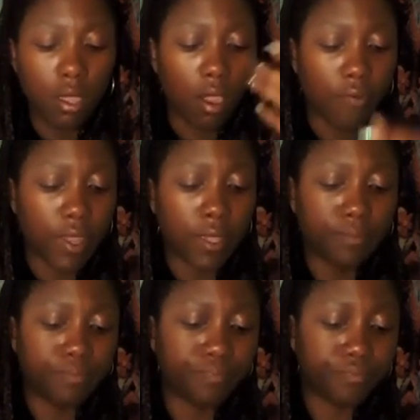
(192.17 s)
All right?
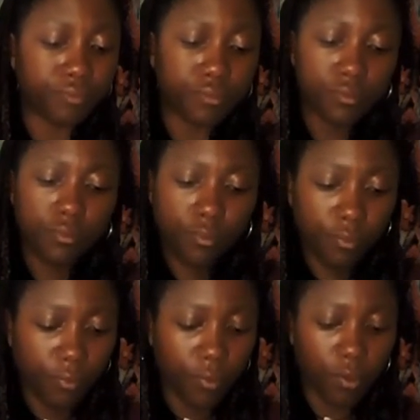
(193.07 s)

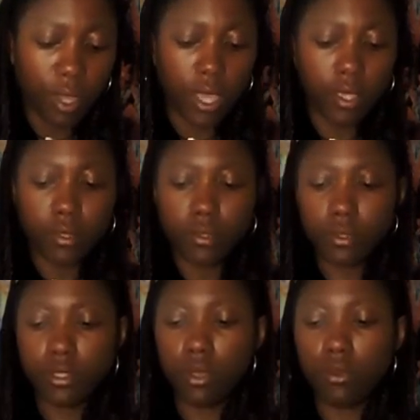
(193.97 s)
Okay,
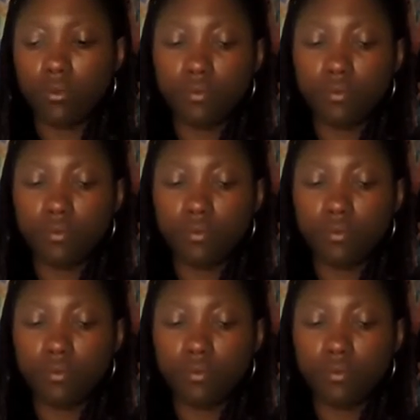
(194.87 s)
so